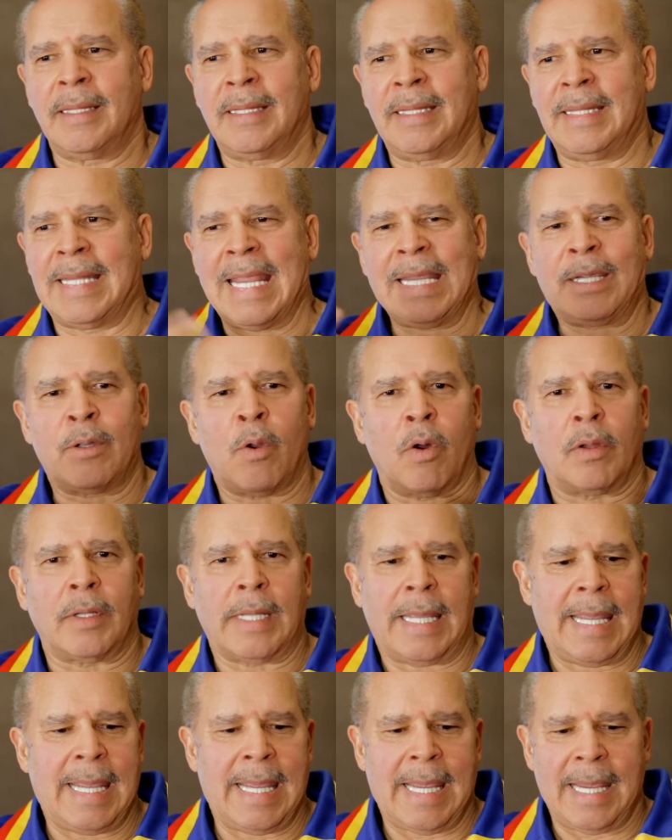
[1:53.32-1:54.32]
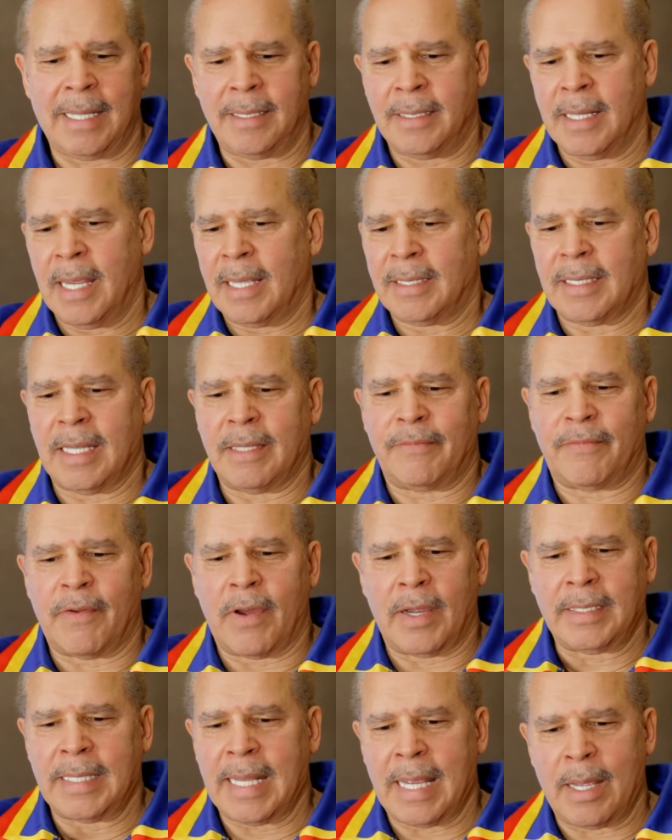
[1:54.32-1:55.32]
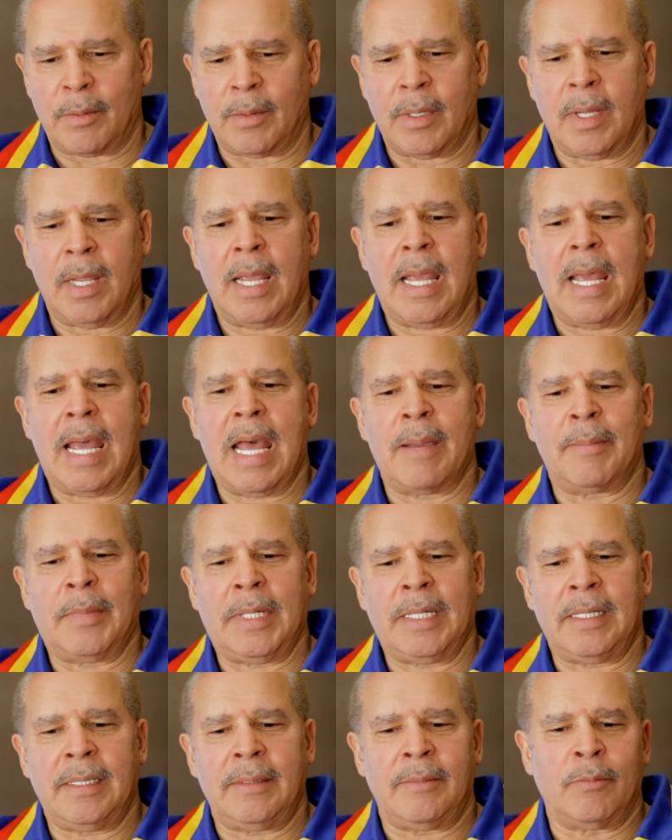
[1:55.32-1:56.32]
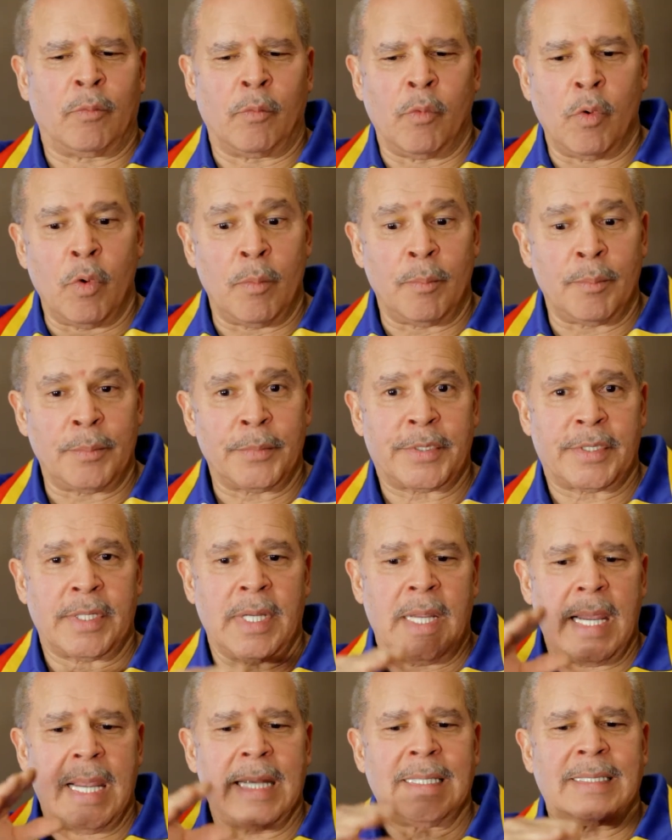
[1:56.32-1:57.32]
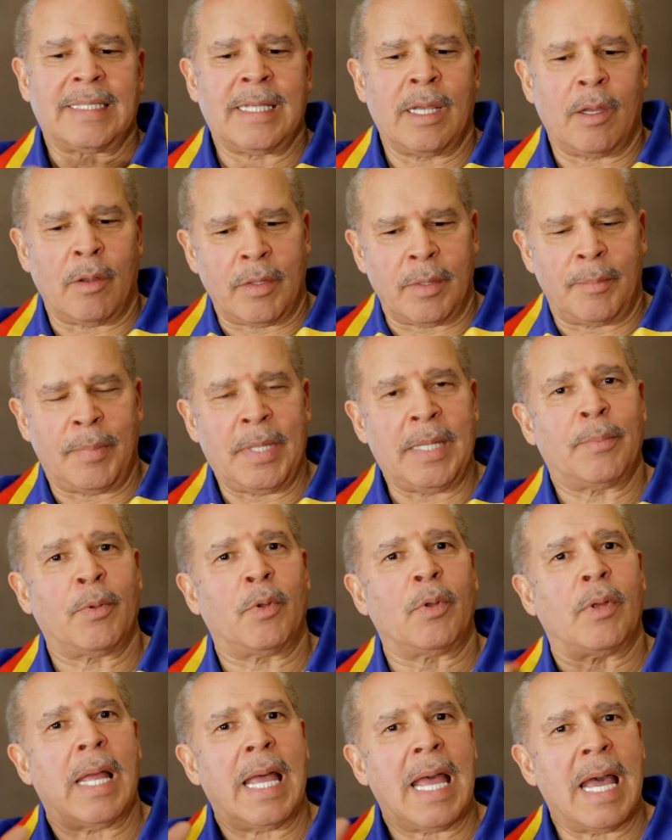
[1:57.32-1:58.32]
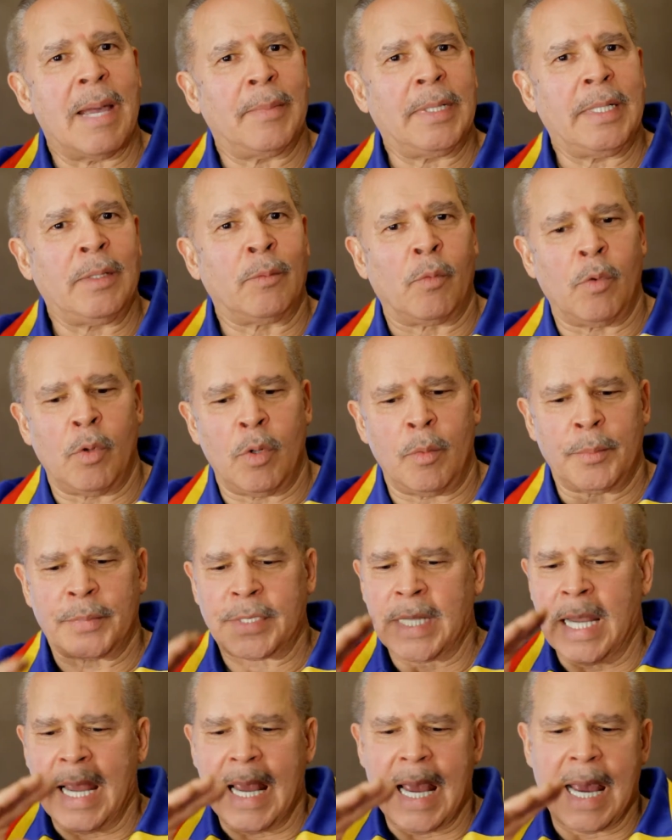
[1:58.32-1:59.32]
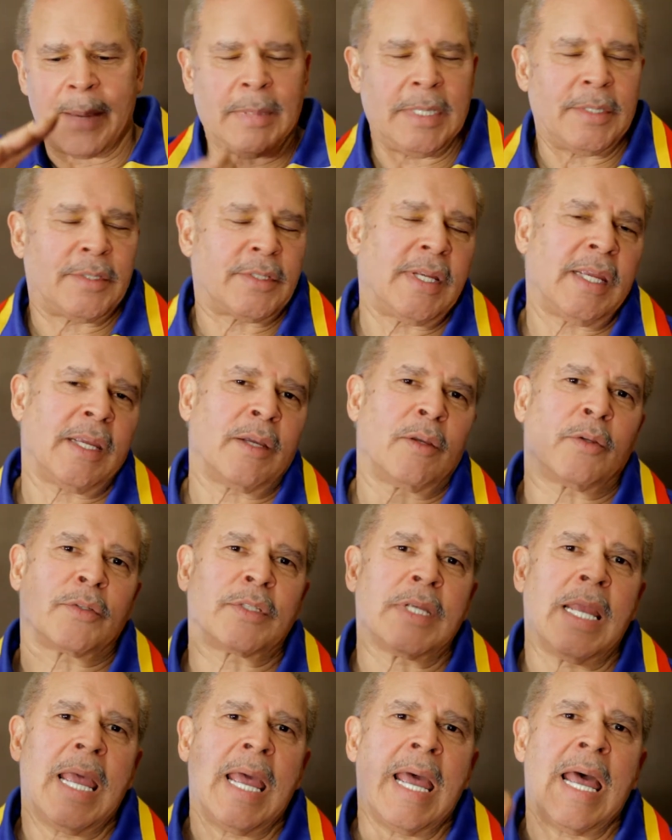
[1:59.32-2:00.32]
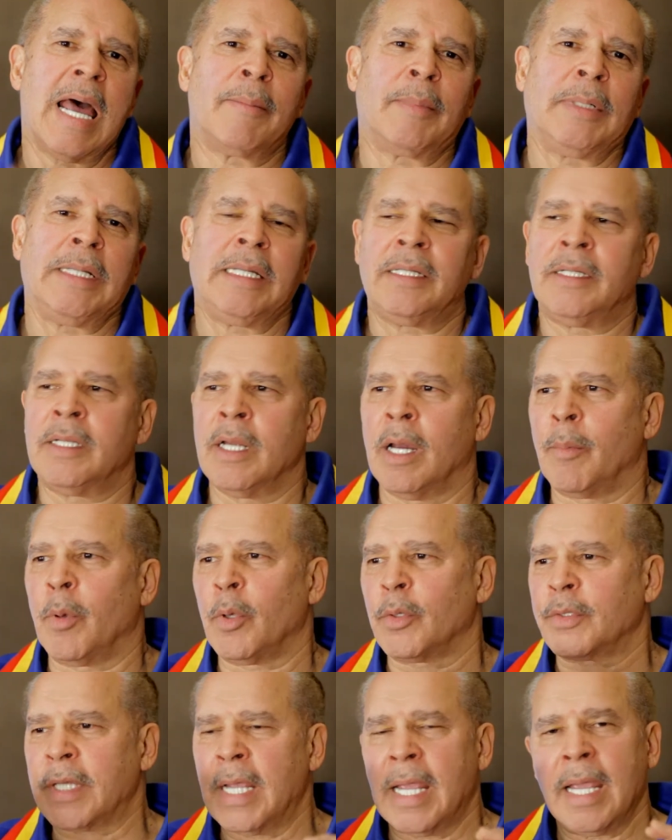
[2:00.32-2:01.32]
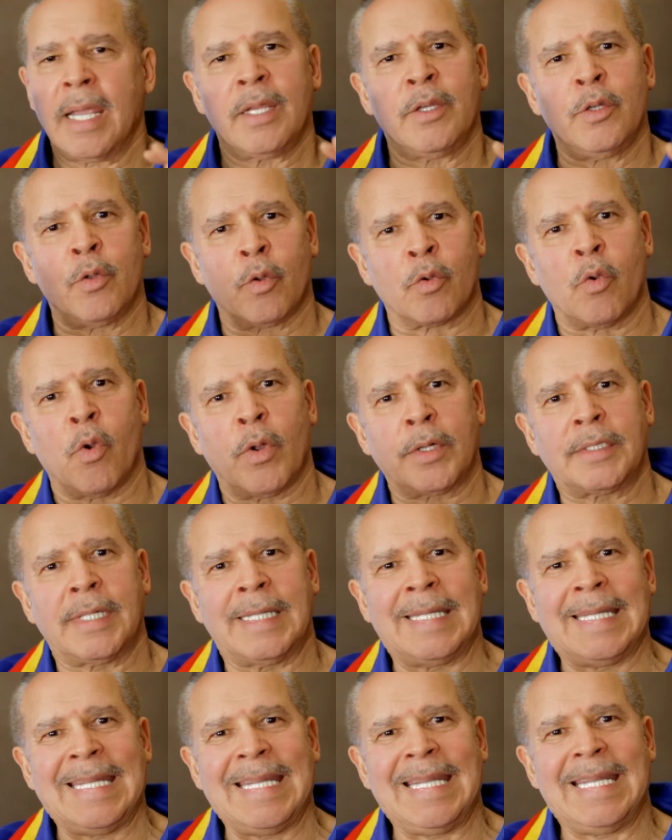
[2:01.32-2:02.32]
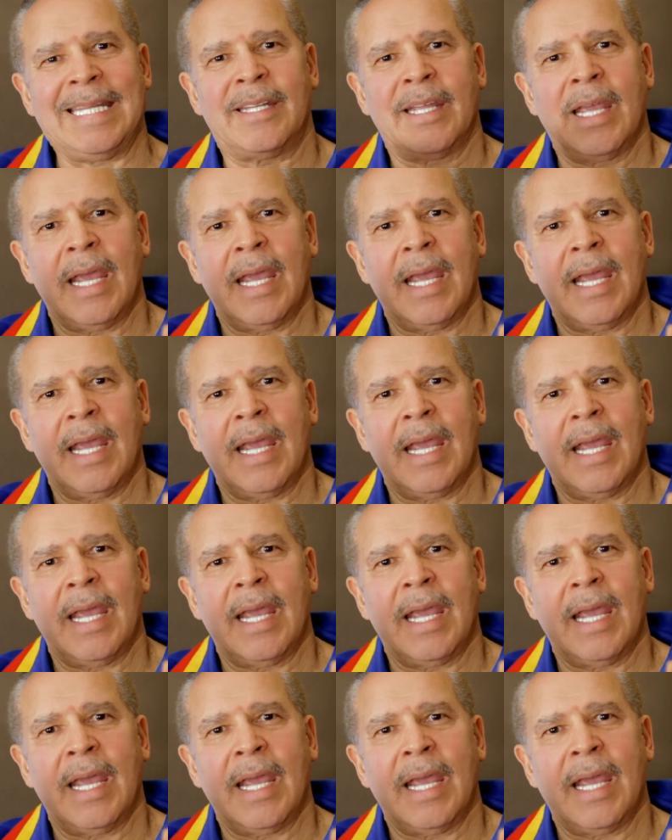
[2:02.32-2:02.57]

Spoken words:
They call ahead, they find out how many rooms and tell the people how many rooms, how many singles, how many doubles you're going to need.